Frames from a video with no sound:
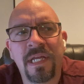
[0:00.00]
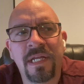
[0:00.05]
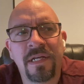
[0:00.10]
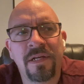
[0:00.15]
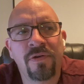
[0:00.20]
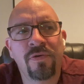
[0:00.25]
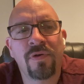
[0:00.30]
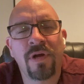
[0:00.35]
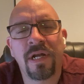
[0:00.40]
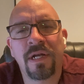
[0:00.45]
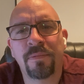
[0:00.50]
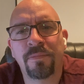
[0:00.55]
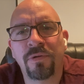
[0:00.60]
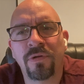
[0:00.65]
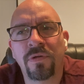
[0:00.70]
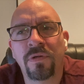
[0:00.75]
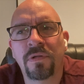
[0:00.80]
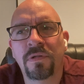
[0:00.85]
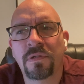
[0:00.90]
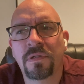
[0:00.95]

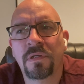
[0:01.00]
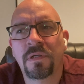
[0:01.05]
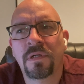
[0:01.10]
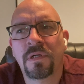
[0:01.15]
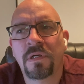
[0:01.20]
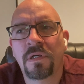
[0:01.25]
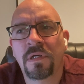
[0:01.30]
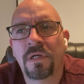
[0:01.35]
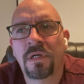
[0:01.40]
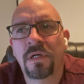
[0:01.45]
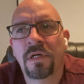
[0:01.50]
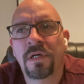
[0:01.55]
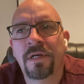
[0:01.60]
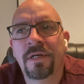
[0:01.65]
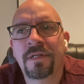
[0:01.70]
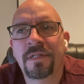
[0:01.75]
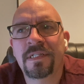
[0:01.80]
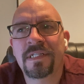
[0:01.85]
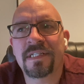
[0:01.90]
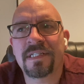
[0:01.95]
incredible
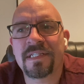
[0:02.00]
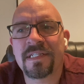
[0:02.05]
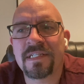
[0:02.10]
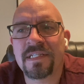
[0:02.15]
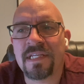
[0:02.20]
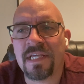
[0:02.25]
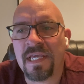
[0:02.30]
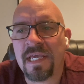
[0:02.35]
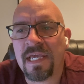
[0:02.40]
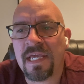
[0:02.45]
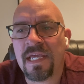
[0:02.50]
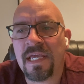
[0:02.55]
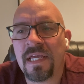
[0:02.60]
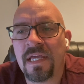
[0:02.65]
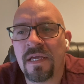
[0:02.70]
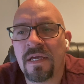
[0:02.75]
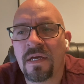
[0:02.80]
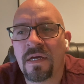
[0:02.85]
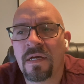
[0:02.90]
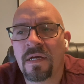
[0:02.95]
to
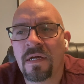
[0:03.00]
see